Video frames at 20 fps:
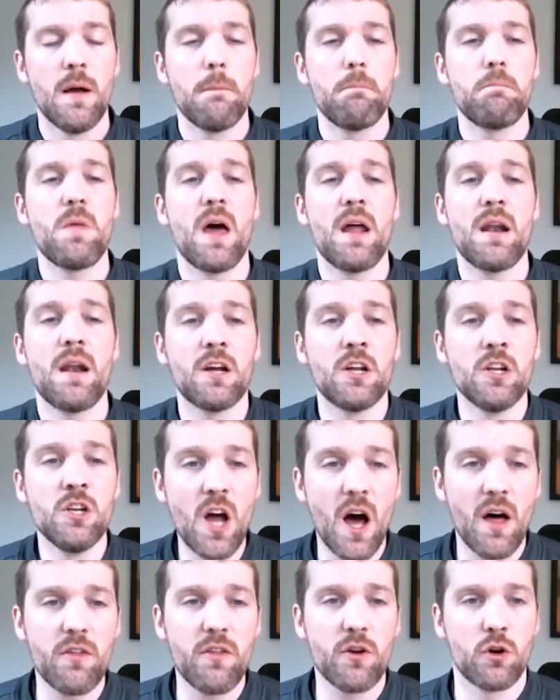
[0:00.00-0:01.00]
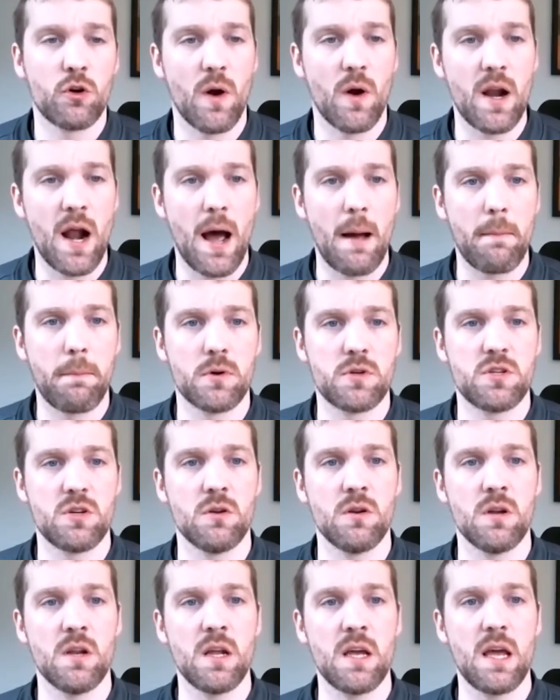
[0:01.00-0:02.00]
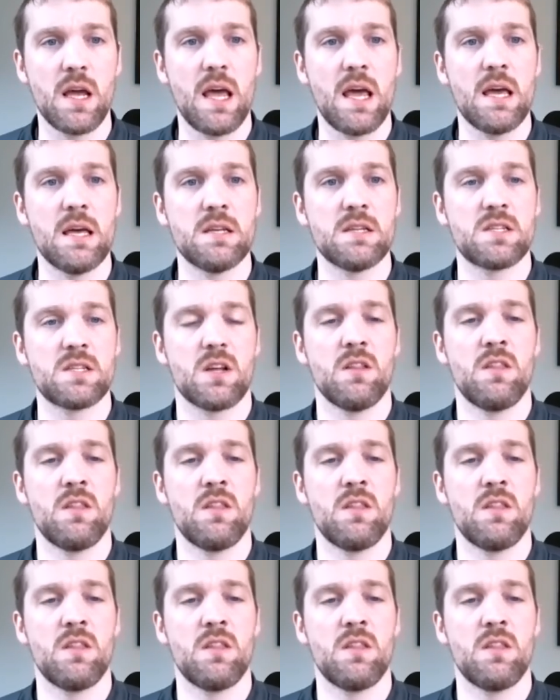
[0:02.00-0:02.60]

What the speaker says: And another great opportunity is